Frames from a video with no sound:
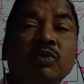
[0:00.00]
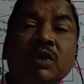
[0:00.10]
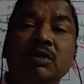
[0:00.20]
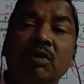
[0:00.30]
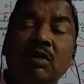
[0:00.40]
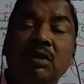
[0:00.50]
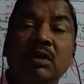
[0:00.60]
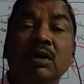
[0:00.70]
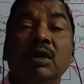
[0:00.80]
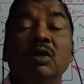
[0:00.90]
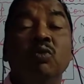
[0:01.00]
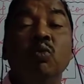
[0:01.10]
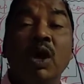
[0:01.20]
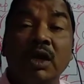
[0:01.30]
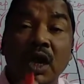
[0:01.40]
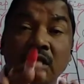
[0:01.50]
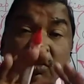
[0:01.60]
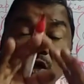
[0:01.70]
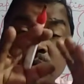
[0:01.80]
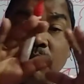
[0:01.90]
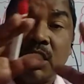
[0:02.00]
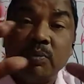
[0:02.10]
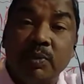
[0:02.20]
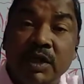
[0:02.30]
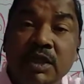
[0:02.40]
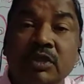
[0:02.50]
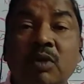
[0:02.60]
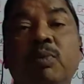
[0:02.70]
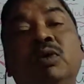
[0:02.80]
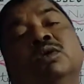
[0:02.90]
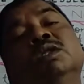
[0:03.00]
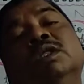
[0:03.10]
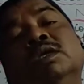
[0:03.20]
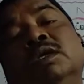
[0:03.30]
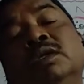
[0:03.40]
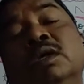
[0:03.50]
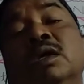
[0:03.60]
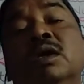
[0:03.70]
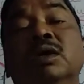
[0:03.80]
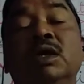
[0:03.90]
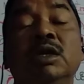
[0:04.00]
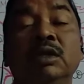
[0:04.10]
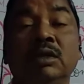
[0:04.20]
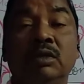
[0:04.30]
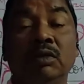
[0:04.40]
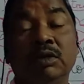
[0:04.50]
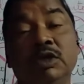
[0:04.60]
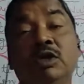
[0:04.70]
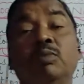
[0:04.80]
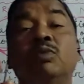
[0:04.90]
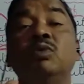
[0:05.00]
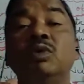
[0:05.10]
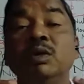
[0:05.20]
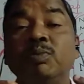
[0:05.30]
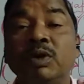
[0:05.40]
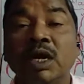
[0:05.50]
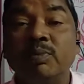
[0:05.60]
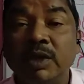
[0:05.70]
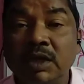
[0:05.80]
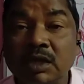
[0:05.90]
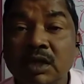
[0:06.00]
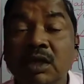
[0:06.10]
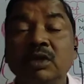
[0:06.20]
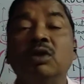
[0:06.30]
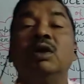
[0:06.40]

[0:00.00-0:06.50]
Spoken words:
process occurs? What are the different phases of photosynthesis? It is consists of 2 important phases: the